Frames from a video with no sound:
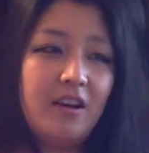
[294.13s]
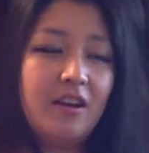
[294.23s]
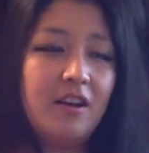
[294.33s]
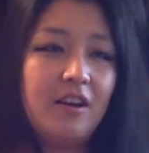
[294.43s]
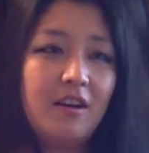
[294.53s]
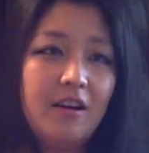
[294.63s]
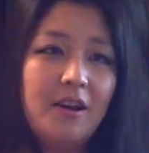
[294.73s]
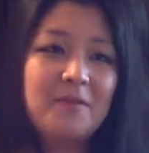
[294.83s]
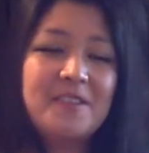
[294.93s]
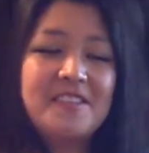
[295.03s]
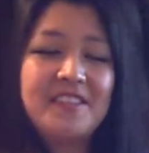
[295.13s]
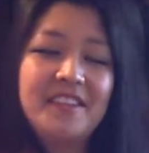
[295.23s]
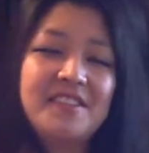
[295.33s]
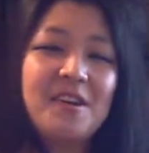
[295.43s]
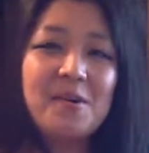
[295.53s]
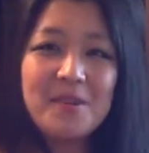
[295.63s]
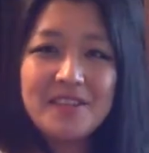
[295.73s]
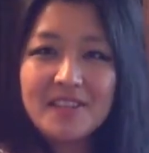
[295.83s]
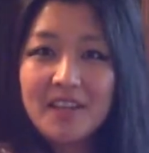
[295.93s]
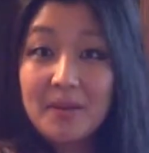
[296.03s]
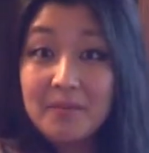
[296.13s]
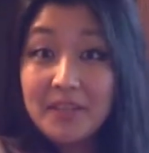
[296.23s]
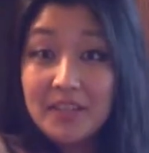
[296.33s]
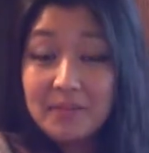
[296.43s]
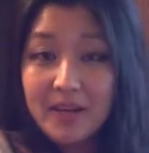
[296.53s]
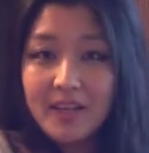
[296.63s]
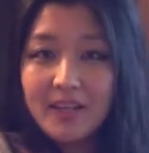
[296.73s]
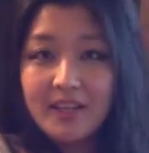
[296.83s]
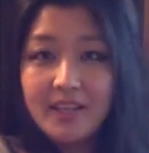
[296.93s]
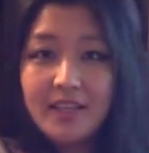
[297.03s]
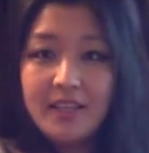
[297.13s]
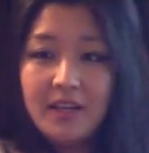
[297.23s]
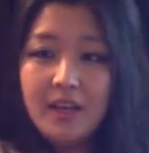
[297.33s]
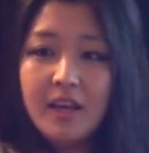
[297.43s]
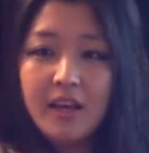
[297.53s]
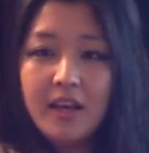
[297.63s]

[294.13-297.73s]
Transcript: obviously, it's always accompanied by NE,